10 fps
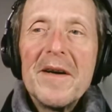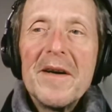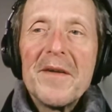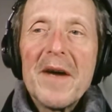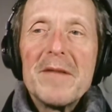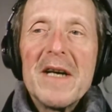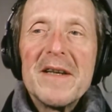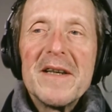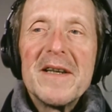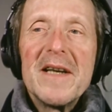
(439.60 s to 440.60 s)
real-time
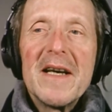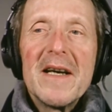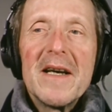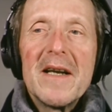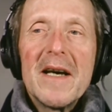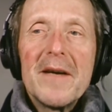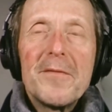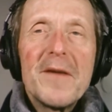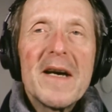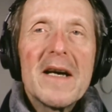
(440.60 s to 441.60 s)
sensors. They
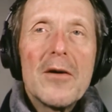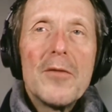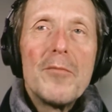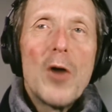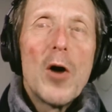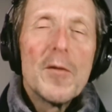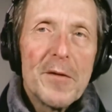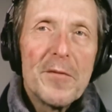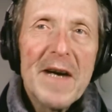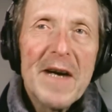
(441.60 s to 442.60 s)

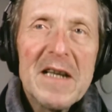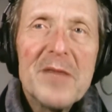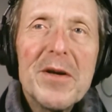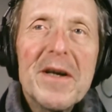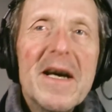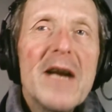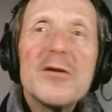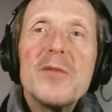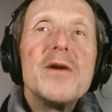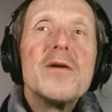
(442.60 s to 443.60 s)
often fixed, but can
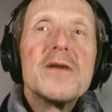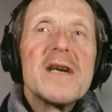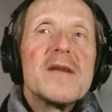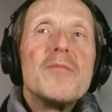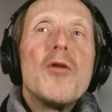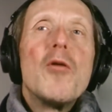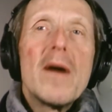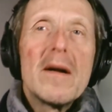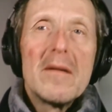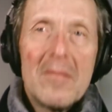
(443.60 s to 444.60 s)
also be used as a
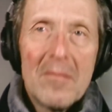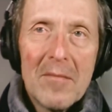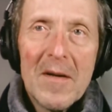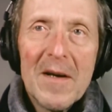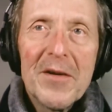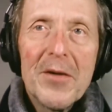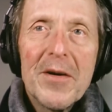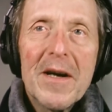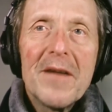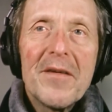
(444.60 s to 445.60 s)
mobile. So
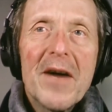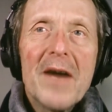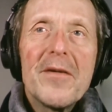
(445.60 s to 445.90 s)
you can drive